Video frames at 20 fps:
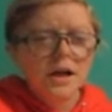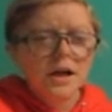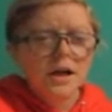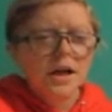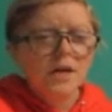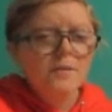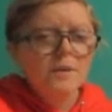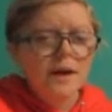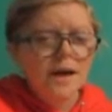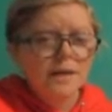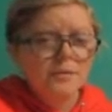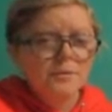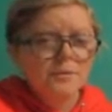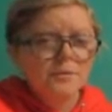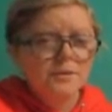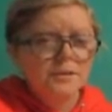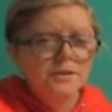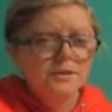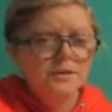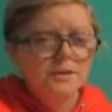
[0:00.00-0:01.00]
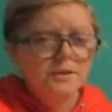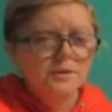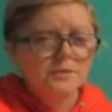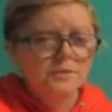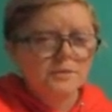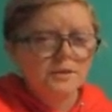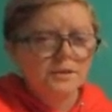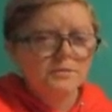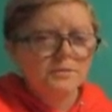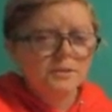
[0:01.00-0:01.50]
I'm happy being single,
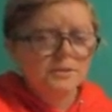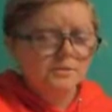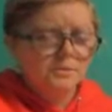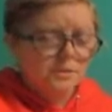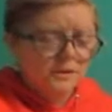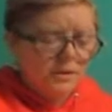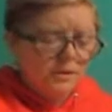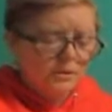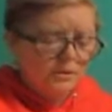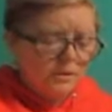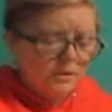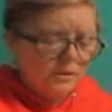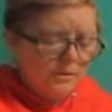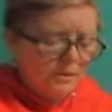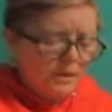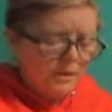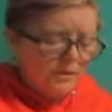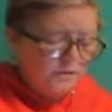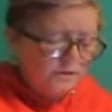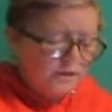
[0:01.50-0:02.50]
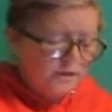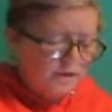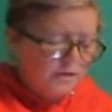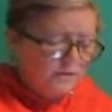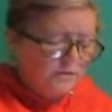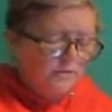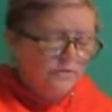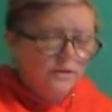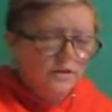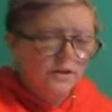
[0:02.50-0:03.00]
but this makes me like wanna be in
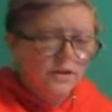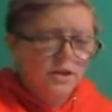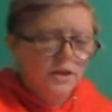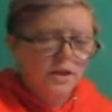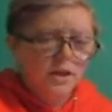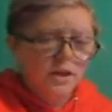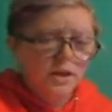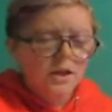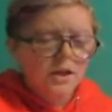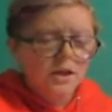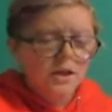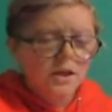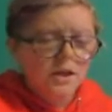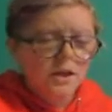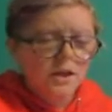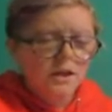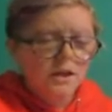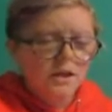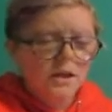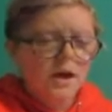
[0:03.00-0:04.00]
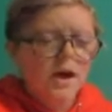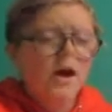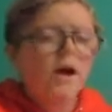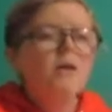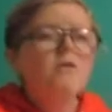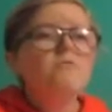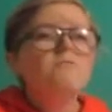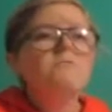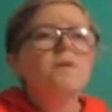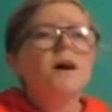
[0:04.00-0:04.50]
love.
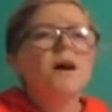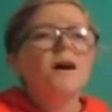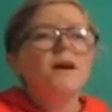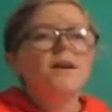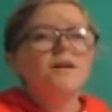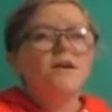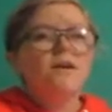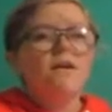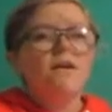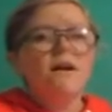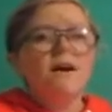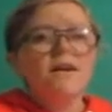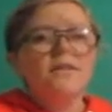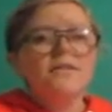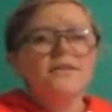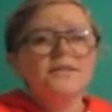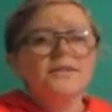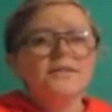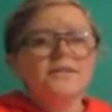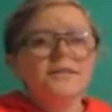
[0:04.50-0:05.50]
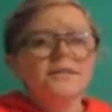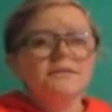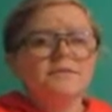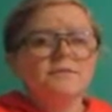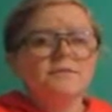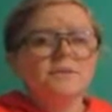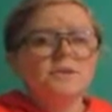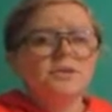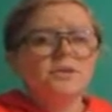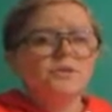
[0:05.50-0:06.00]
Oh my god, this gives
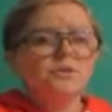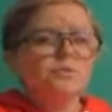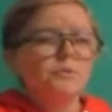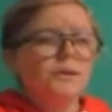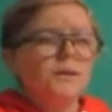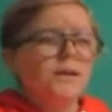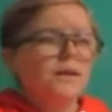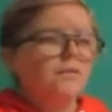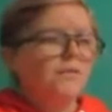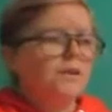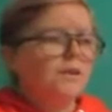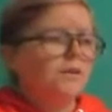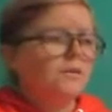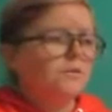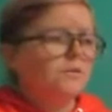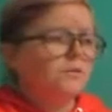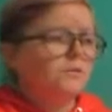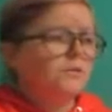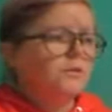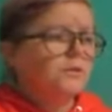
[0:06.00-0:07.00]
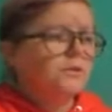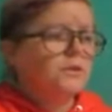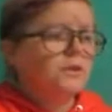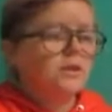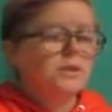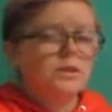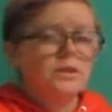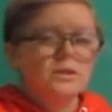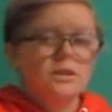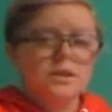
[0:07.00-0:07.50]
me too many feels.
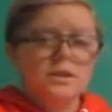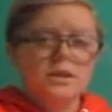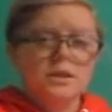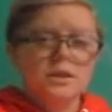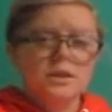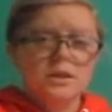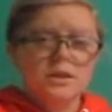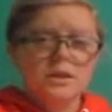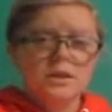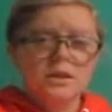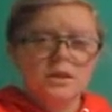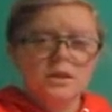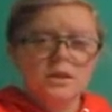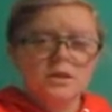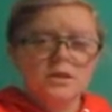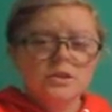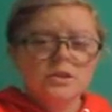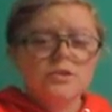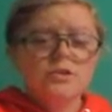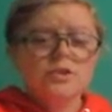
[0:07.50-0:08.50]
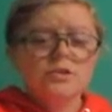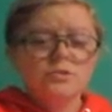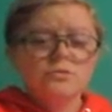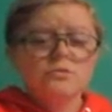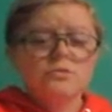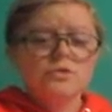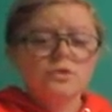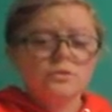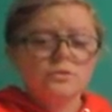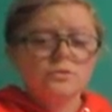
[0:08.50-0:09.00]

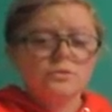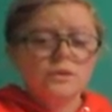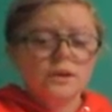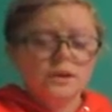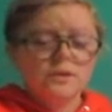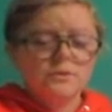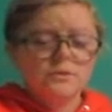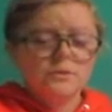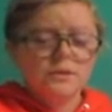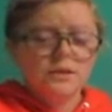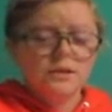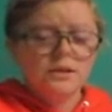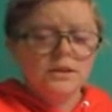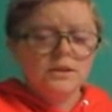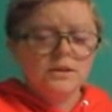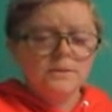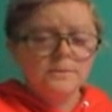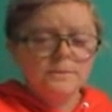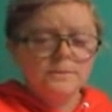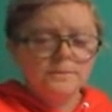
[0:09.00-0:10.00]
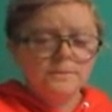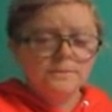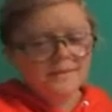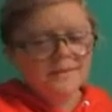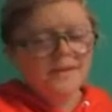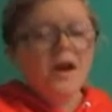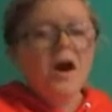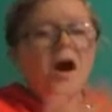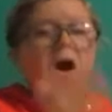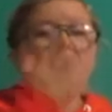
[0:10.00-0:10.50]
Excuse you, Kelsey.
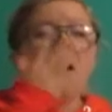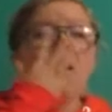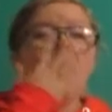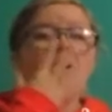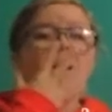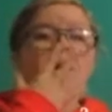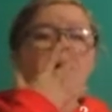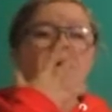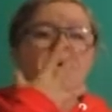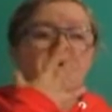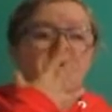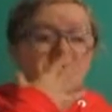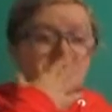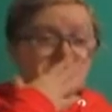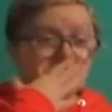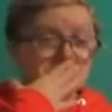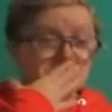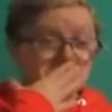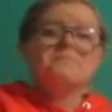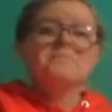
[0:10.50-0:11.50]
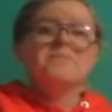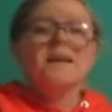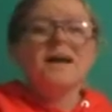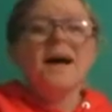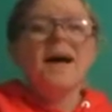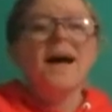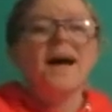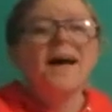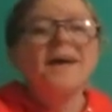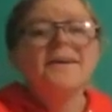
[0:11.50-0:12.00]
Oh,
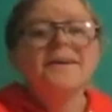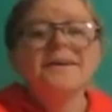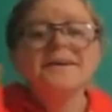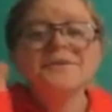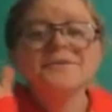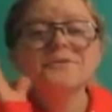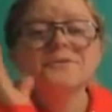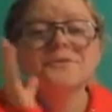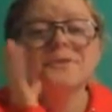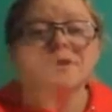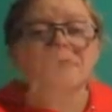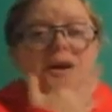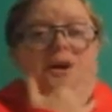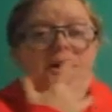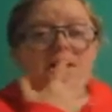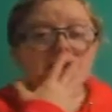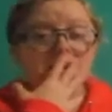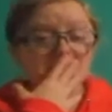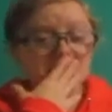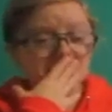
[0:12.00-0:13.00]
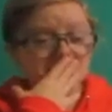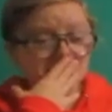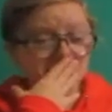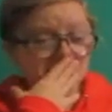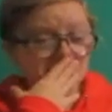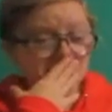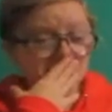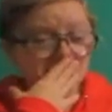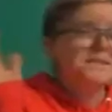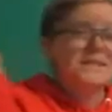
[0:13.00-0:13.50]
I adore her.
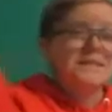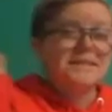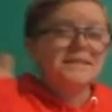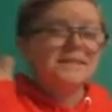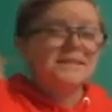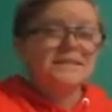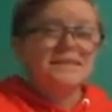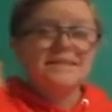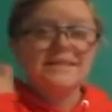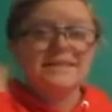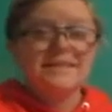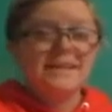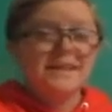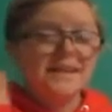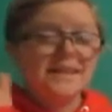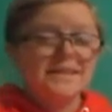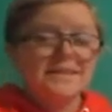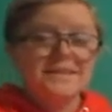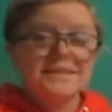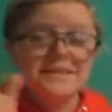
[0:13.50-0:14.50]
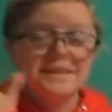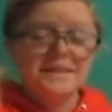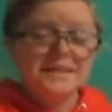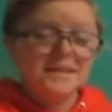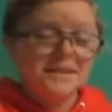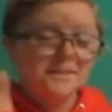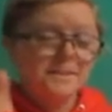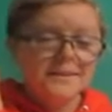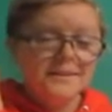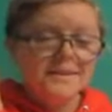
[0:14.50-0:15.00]
This is a yes.
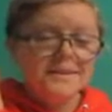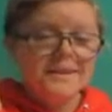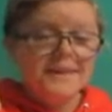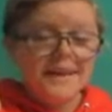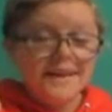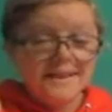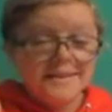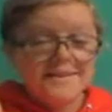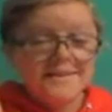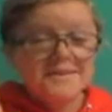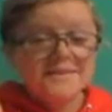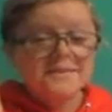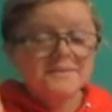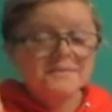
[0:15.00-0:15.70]
Yes.